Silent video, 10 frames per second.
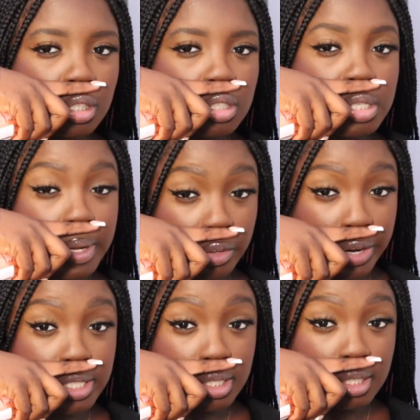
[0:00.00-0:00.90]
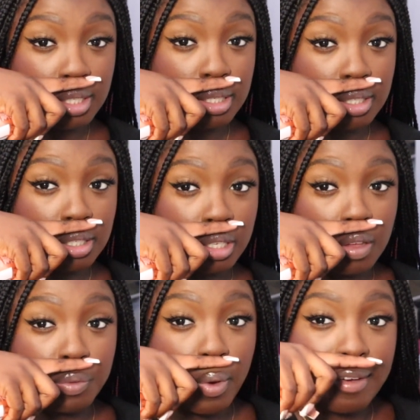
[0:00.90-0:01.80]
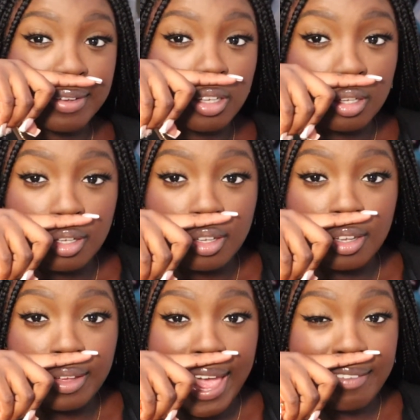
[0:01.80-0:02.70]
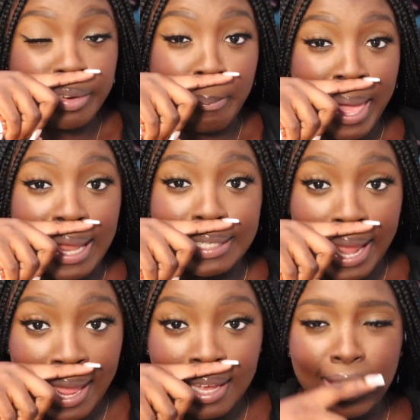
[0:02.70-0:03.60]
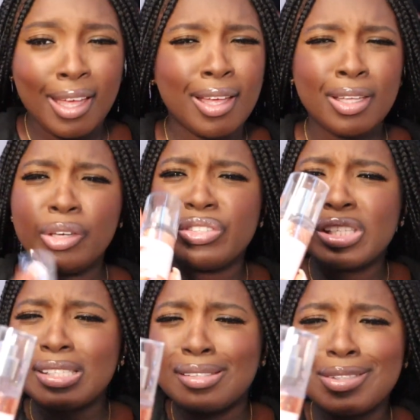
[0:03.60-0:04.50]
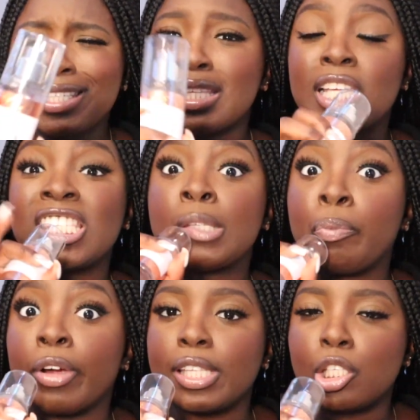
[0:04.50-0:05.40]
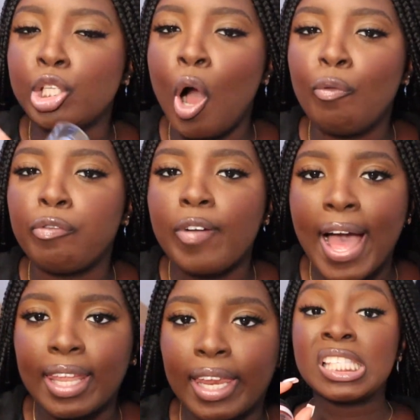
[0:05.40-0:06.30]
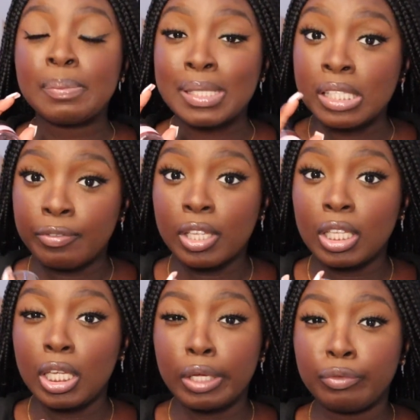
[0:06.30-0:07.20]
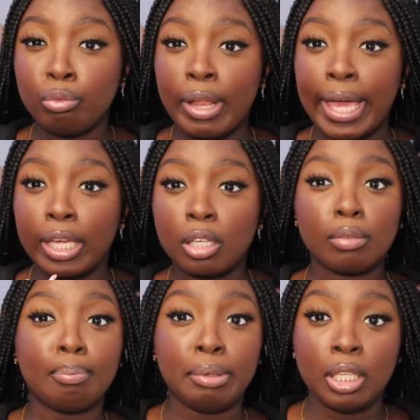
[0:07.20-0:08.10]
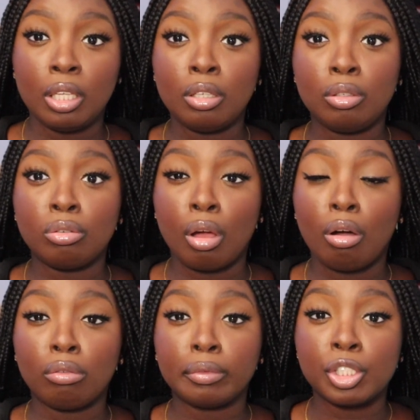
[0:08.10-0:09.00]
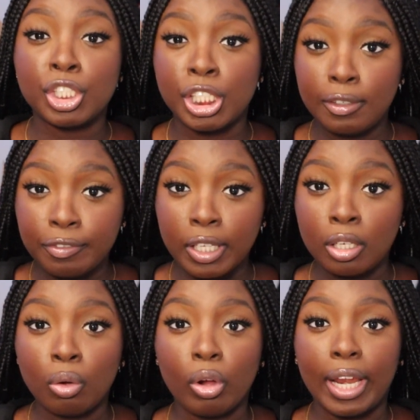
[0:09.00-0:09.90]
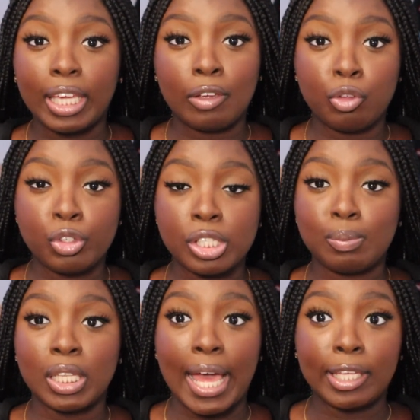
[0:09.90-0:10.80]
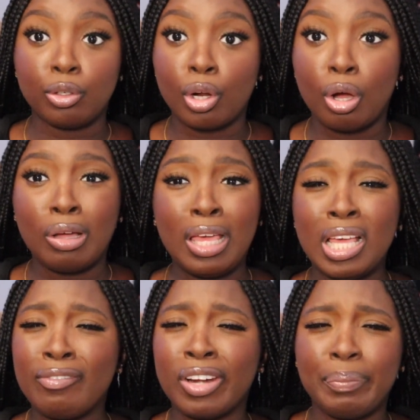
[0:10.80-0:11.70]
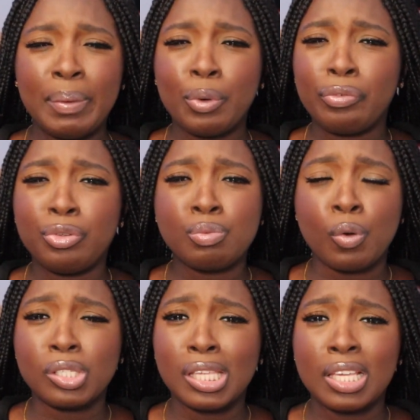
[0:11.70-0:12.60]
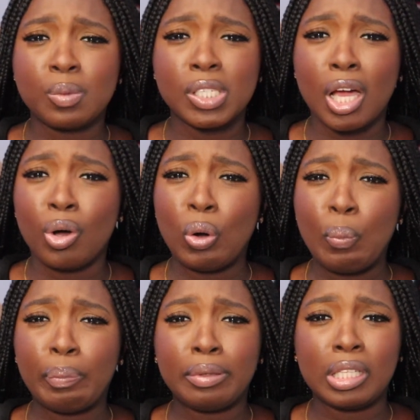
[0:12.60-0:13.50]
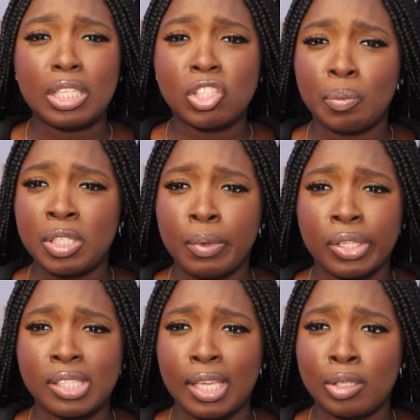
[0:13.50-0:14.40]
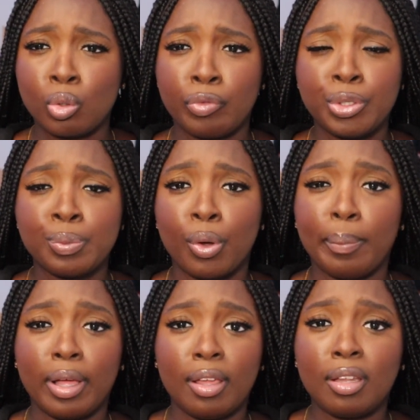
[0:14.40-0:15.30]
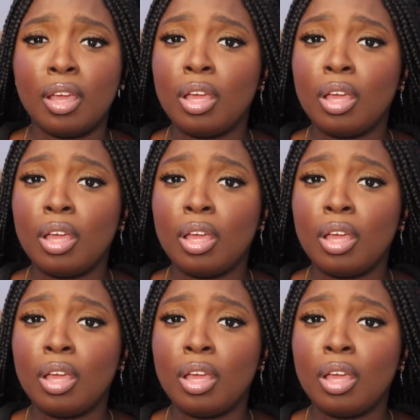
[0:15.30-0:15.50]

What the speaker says: smelling crazy, if you ever having a bad day, you just a spritz. Don't volley. Specifically if you like be, you know, chiefing, or like if you just be like, you know, for the people, if you smoke cigs, which I hope, please don't be smoking cigs, or if you smoke bud,